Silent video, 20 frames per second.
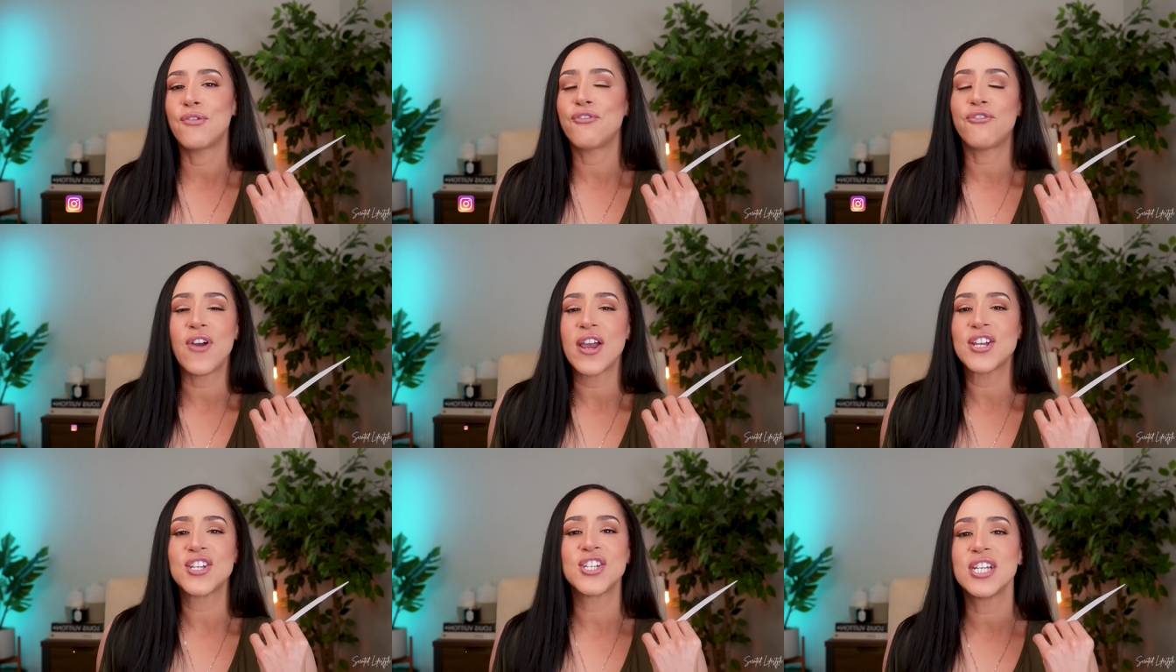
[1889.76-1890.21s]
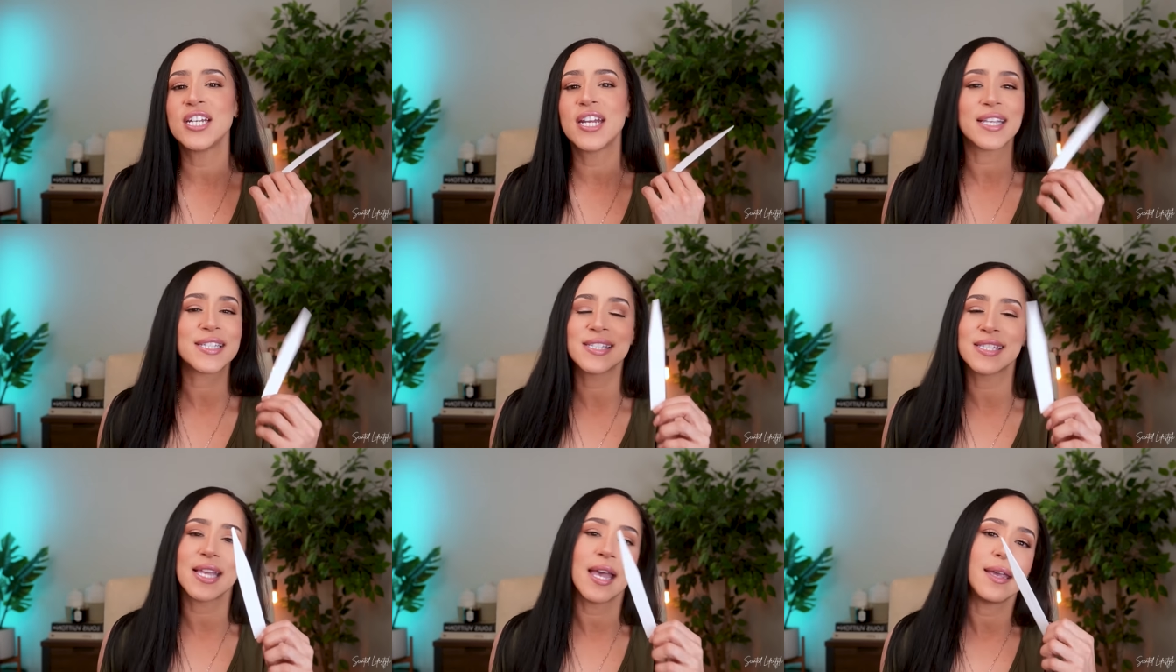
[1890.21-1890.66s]
refreshing,
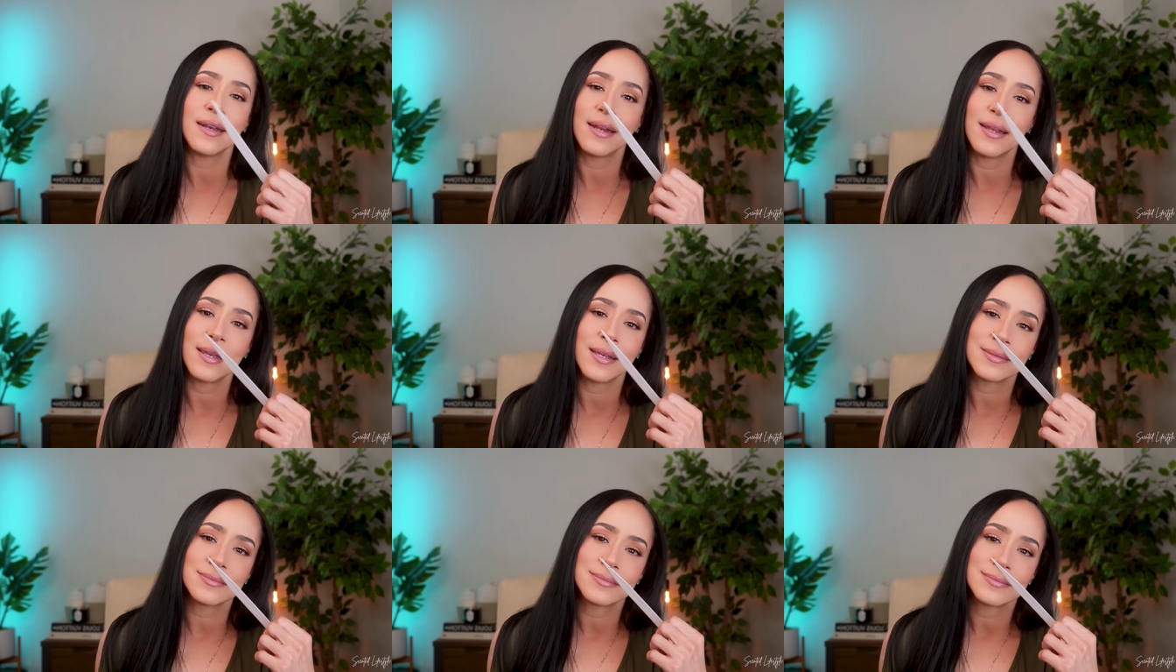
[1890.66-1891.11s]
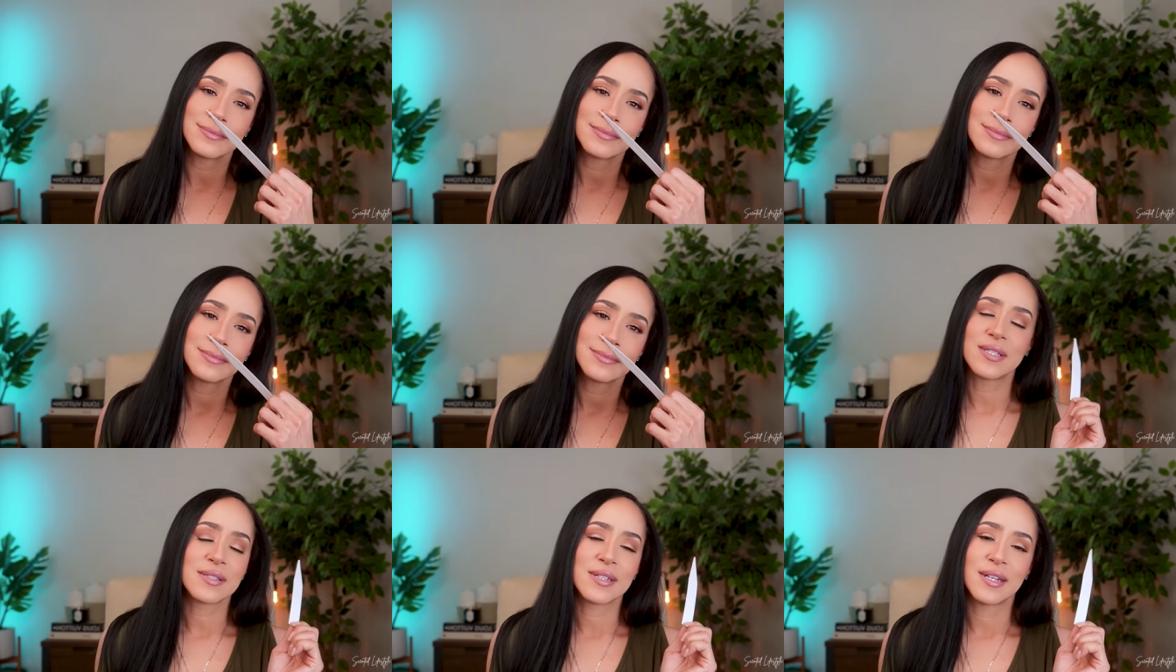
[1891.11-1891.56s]
exciting. Oh,
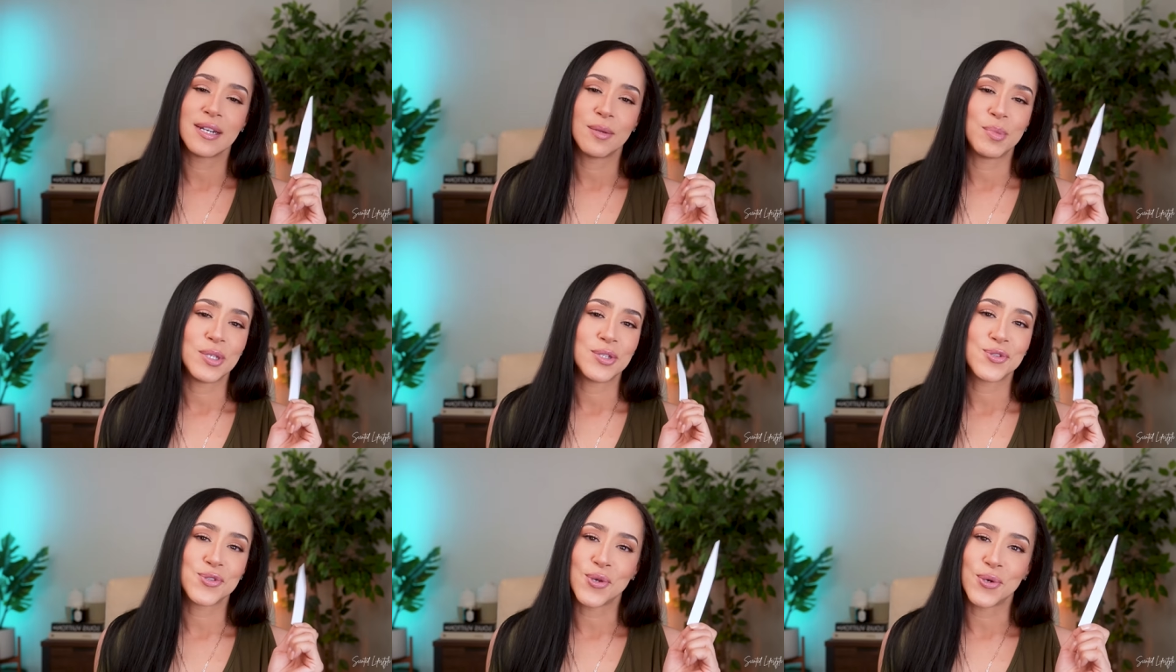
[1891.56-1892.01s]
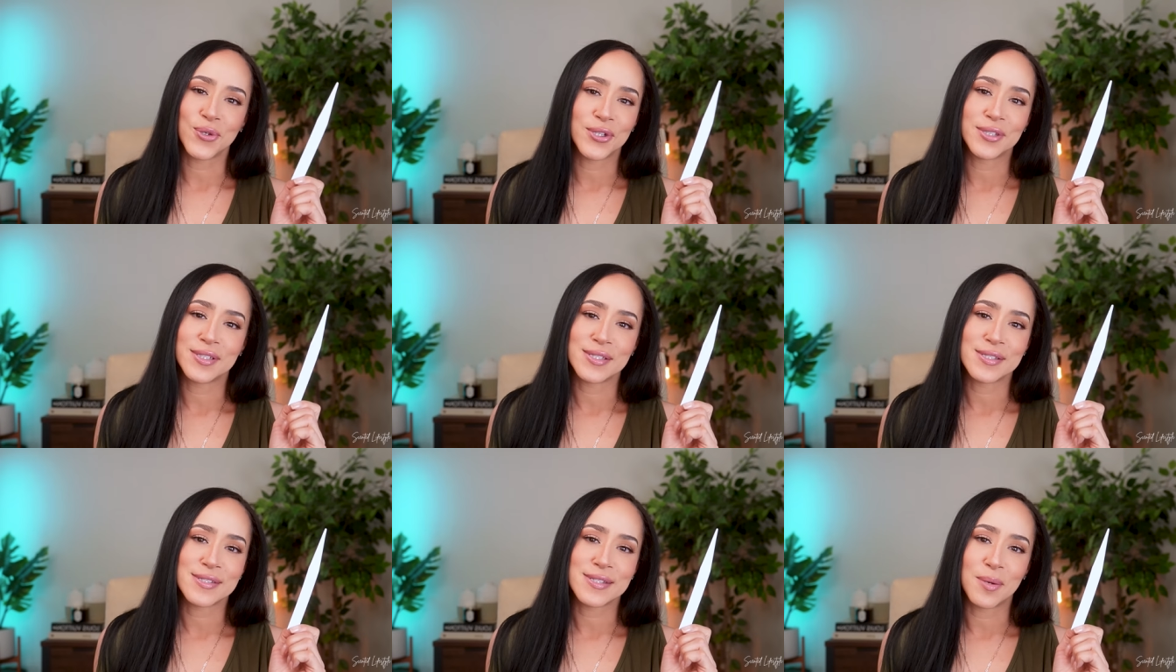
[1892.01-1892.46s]
this is going to be so
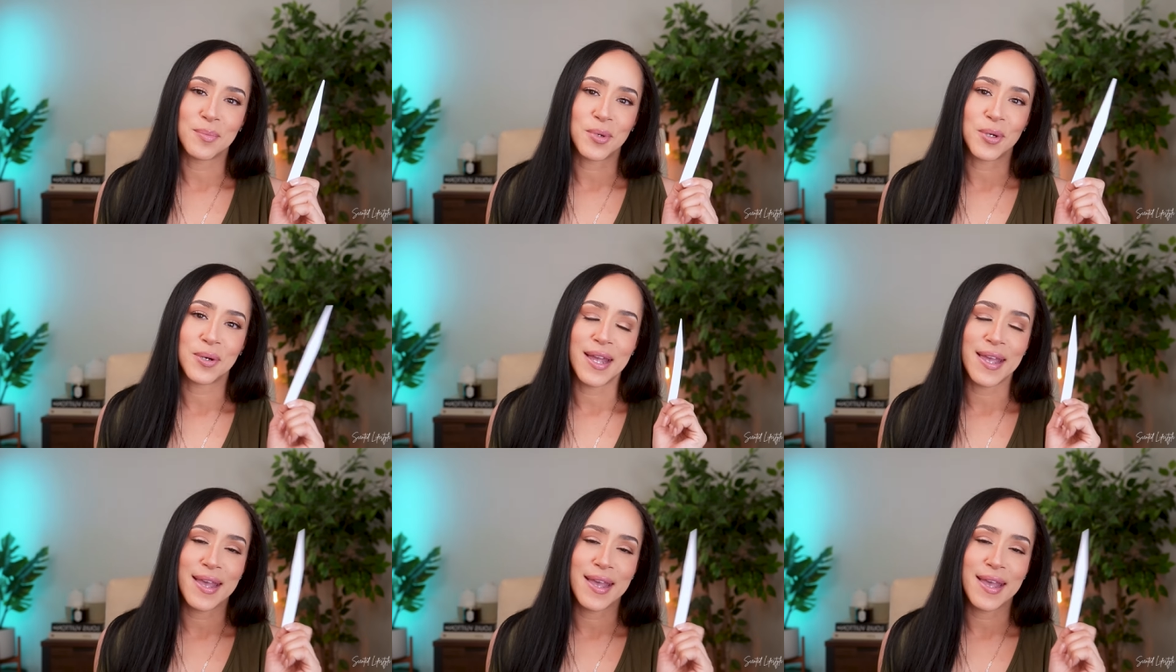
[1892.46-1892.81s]
good this summer.